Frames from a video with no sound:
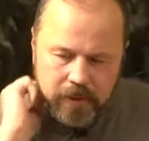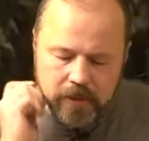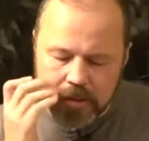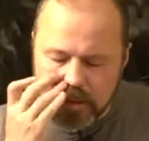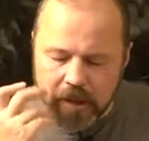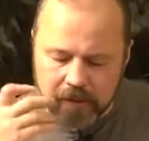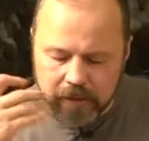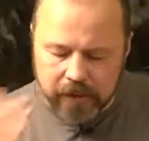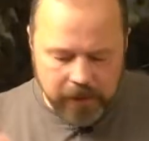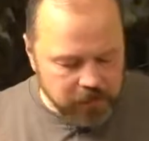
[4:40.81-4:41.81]
There's other
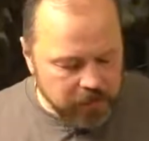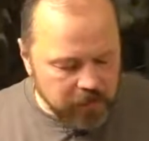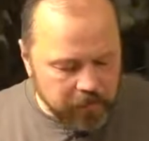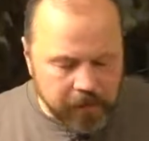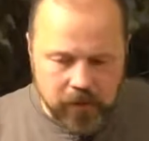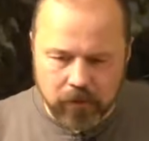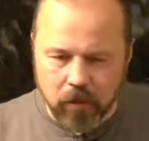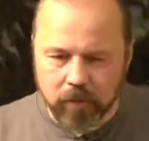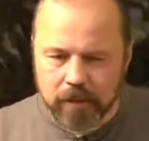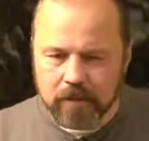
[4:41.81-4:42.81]
things that are part of
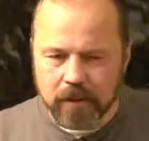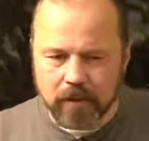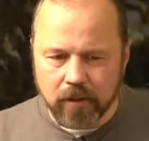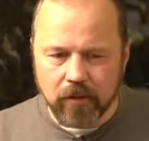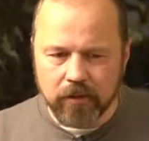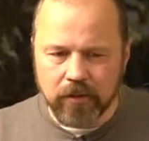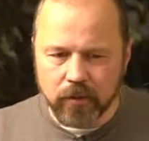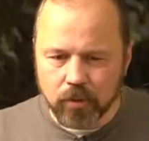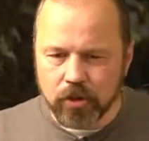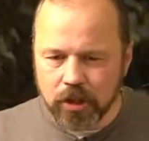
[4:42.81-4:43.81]
Romans that are a
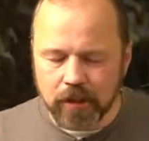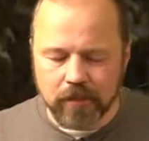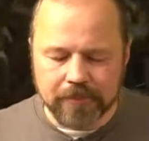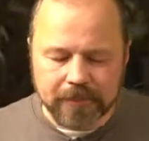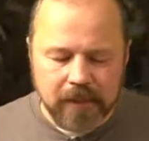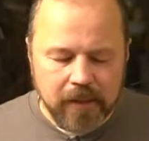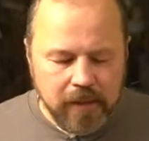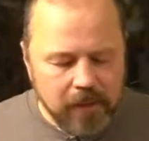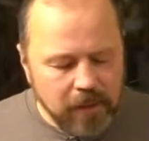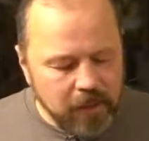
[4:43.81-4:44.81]
huge deal
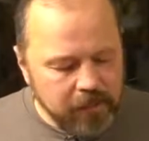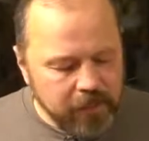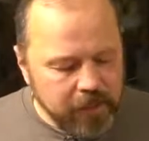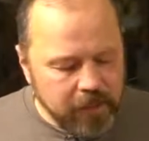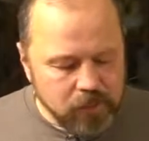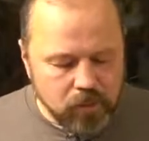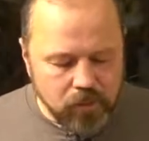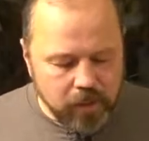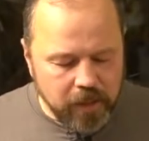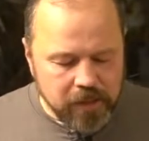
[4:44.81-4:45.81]
uh, when it comes to
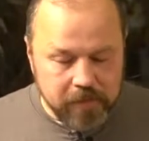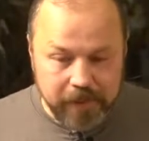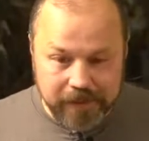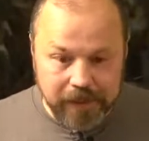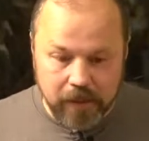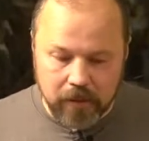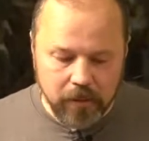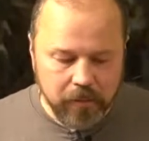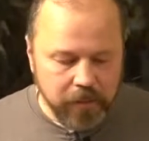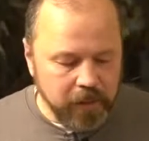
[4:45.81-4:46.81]
Christ. But now
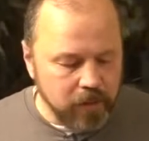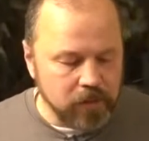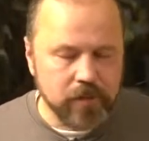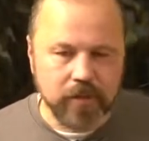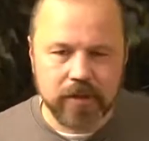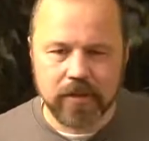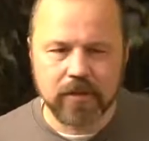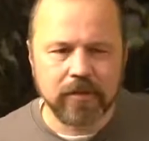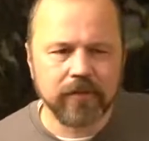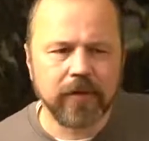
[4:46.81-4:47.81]
we are also
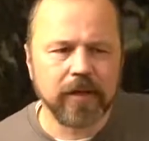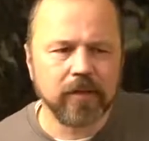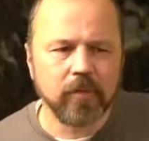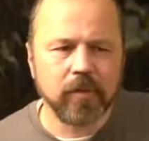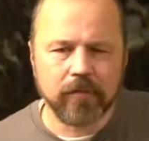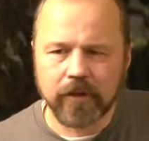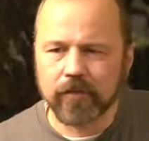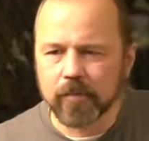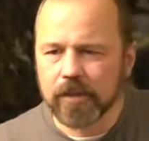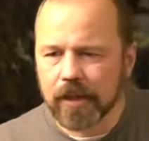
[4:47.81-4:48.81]
discussing the fact that we are free
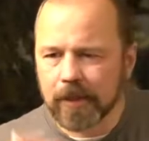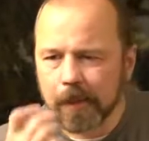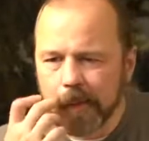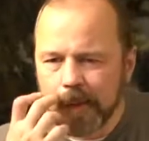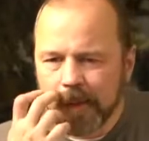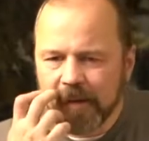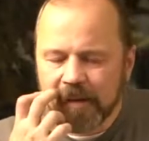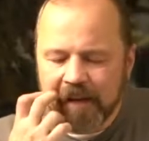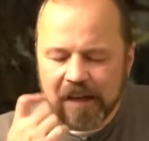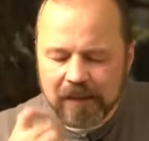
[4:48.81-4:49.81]
from sin.
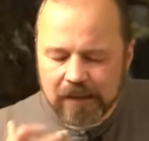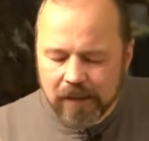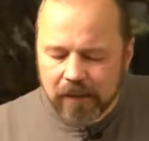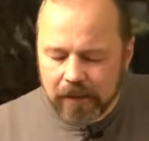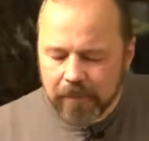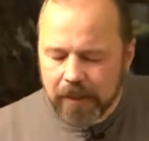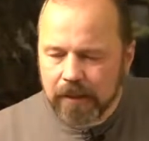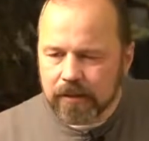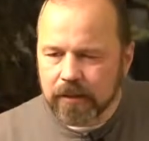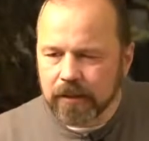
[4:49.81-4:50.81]
And that literally
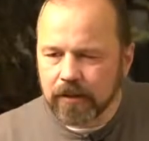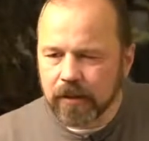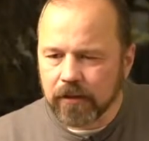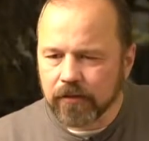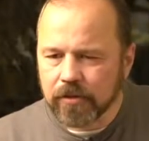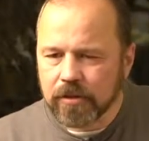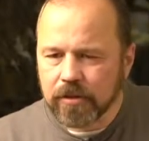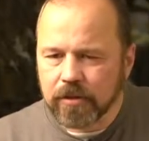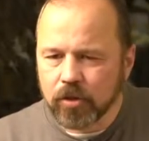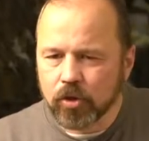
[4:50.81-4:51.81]
means that uh,
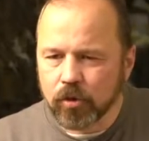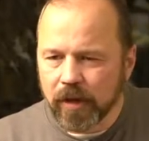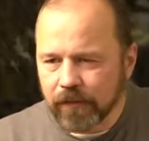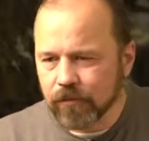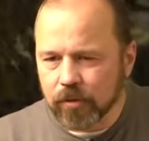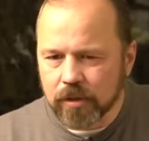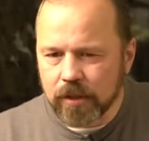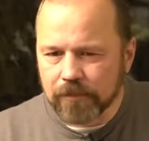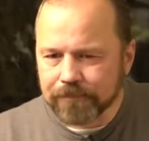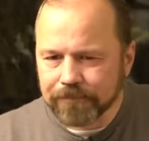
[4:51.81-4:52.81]
you don't have to sin.